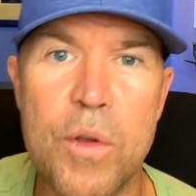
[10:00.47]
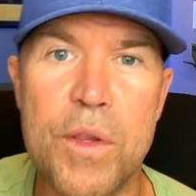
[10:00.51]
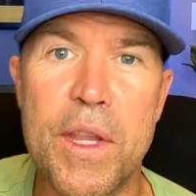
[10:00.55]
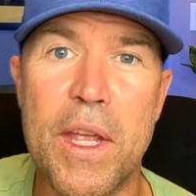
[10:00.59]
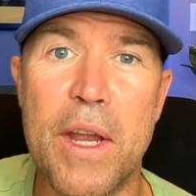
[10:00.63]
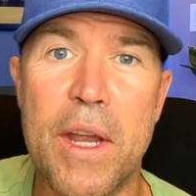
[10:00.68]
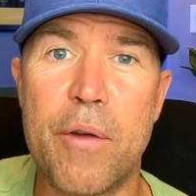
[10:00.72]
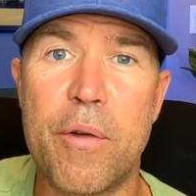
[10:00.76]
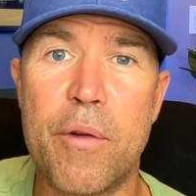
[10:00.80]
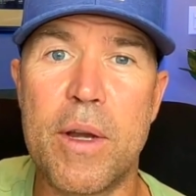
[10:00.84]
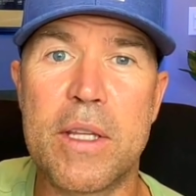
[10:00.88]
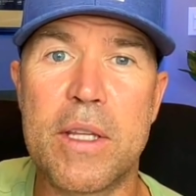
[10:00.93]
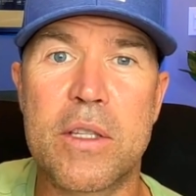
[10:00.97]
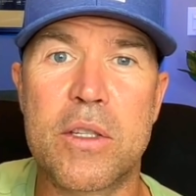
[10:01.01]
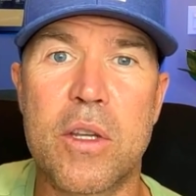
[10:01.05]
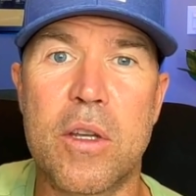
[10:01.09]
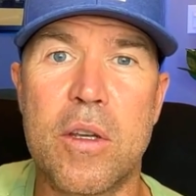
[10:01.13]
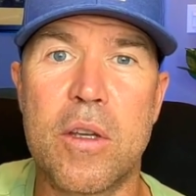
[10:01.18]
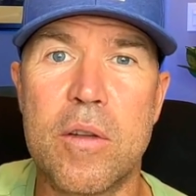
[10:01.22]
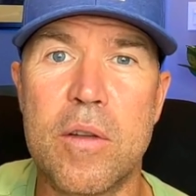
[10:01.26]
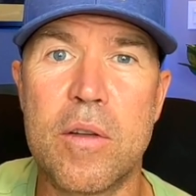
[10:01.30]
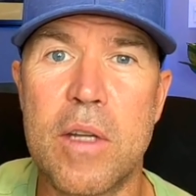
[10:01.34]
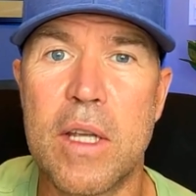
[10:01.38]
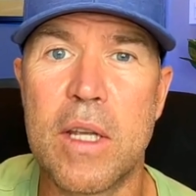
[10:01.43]
in that red
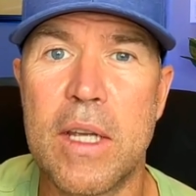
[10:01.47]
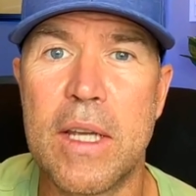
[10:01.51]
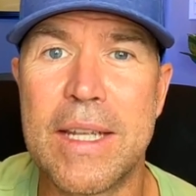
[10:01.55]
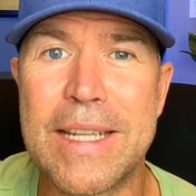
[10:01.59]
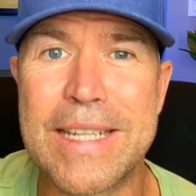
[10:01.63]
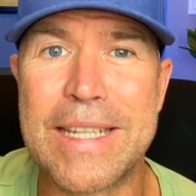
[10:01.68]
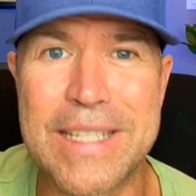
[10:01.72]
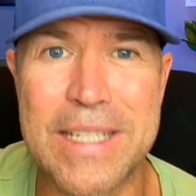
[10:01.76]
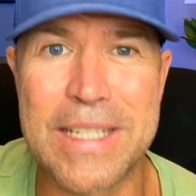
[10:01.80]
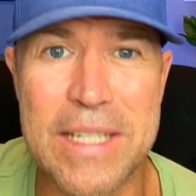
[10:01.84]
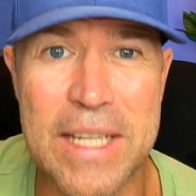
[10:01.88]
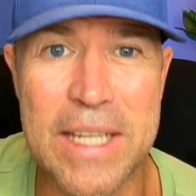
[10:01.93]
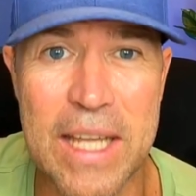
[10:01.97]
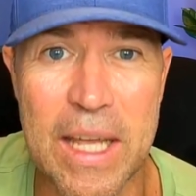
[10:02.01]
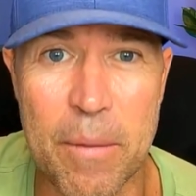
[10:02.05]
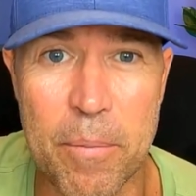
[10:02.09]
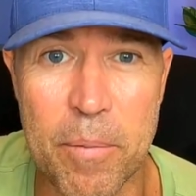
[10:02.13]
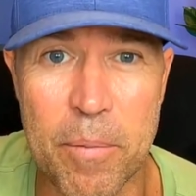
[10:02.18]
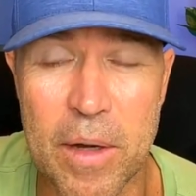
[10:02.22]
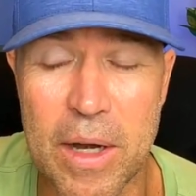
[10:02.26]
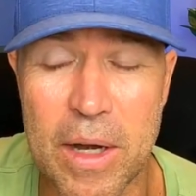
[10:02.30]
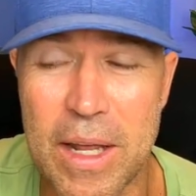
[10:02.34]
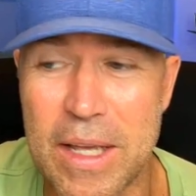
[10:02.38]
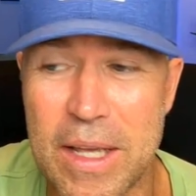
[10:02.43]
zone, didn't
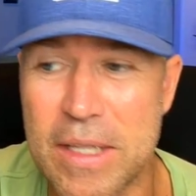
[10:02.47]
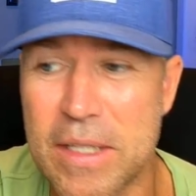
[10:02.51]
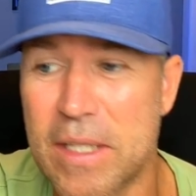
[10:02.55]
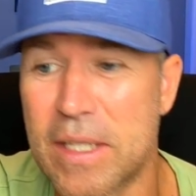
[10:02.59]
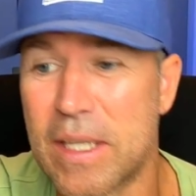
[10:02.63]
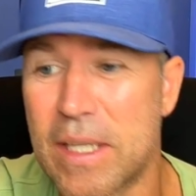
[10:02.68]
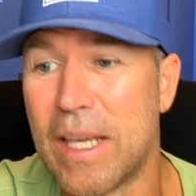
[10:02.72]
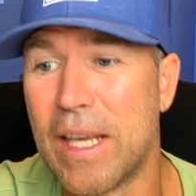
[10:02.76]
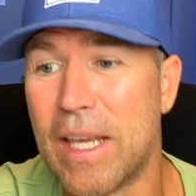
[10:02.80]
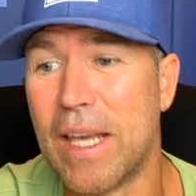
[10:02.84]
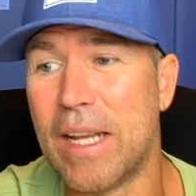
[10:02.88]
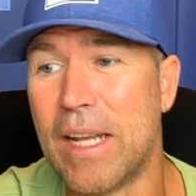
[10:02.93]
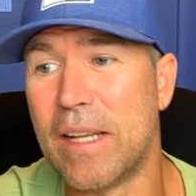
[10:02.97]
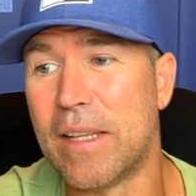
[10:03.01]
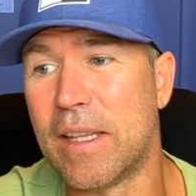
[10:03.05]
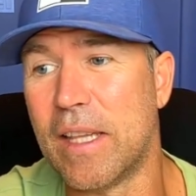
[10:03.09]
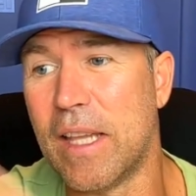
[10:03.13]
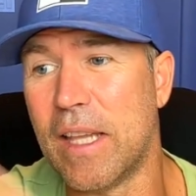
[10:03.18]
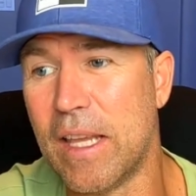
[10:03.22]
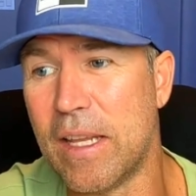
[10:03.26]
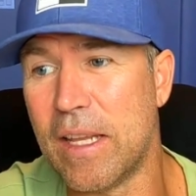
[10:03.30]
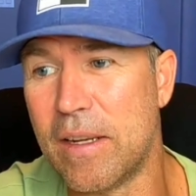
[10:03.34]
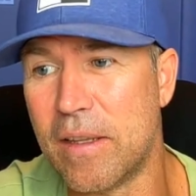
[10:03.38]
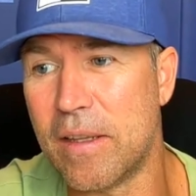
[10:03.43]
capitalize, and at the
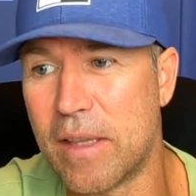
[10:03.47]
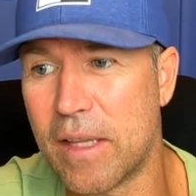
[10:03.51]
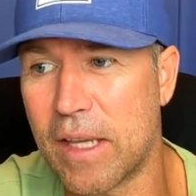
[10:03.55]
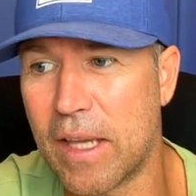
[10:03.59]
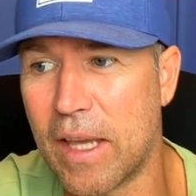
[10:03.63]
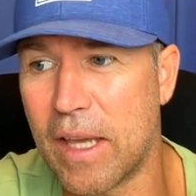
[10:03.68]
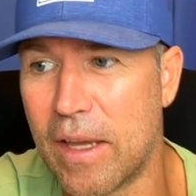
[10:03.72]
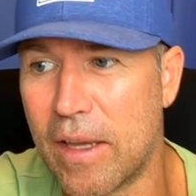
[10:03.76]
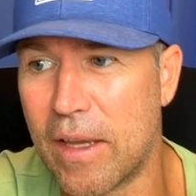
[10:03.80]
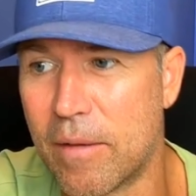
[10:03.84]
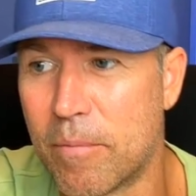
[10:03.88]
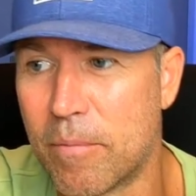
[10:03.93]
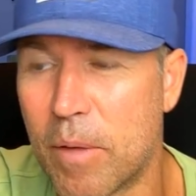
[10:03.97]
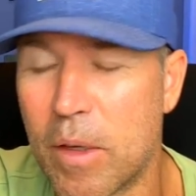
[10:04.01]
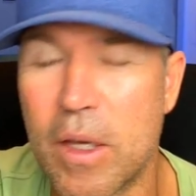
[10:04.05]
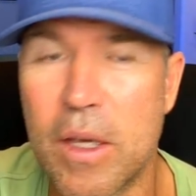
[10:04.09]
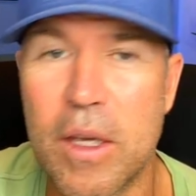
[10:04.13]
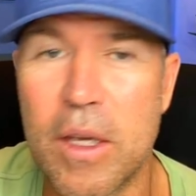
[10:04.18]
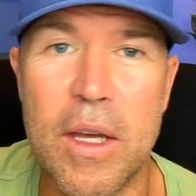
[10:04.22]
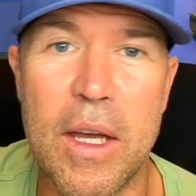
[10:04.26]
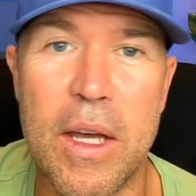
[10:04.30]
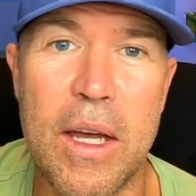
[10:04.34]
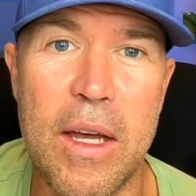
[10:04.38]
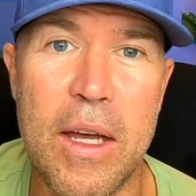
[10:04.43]
end of the game,
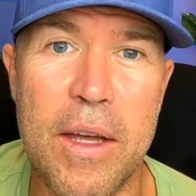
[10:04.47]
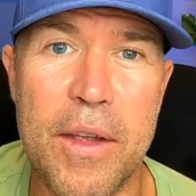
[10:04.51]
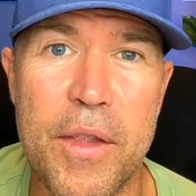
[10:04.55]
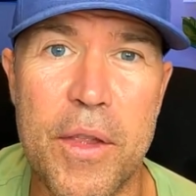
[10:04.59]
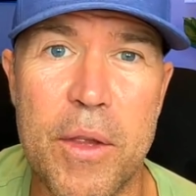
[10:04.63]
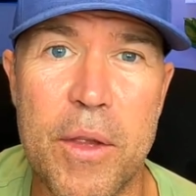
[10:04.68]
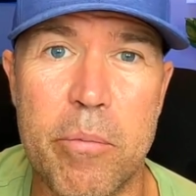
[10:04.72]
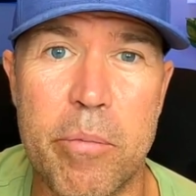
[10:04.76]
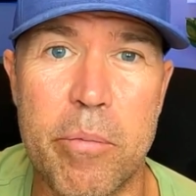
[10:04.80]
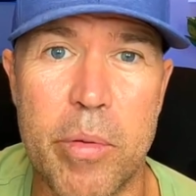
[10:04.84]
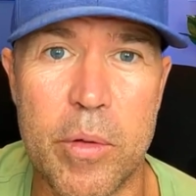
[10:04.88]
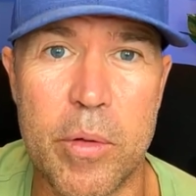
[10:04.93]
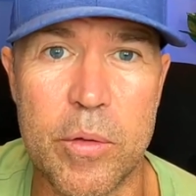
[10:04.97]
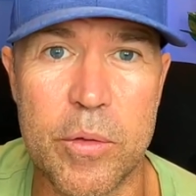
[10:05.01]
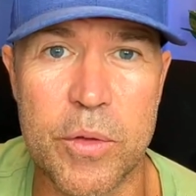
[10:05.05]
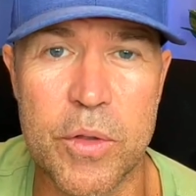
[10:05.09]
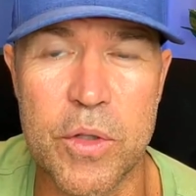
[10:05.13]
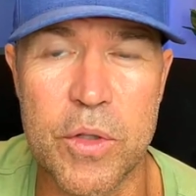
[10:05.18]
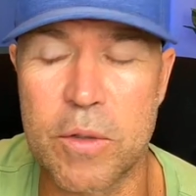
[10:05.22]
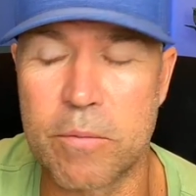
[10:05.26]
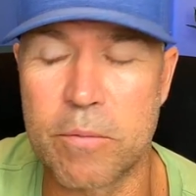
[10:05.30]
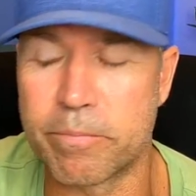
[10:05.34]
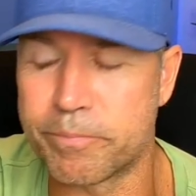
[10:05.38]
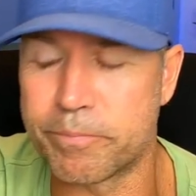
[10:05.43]
uh, the
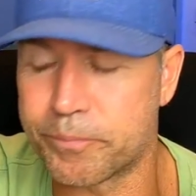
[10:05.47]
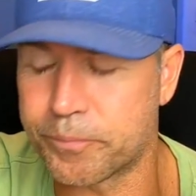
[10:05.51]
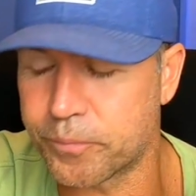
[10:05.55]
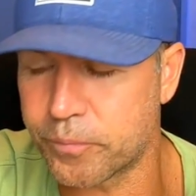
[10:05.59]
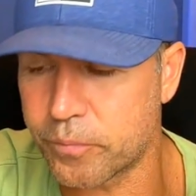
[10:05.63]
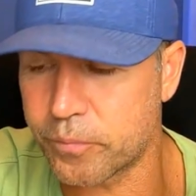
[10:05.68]
Bulls,